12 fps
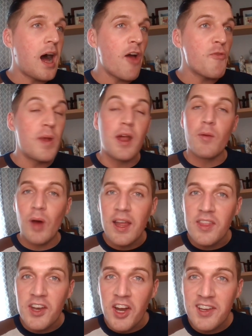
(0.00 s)
I've been unwell
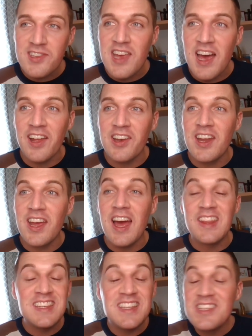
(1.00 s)
in the night, and
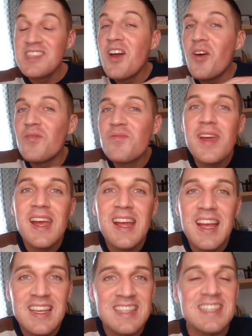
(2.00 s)
this is not
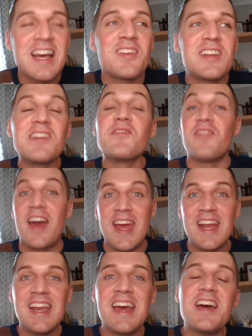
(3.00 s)
me sounding
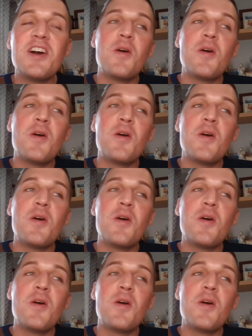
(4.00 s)
vain,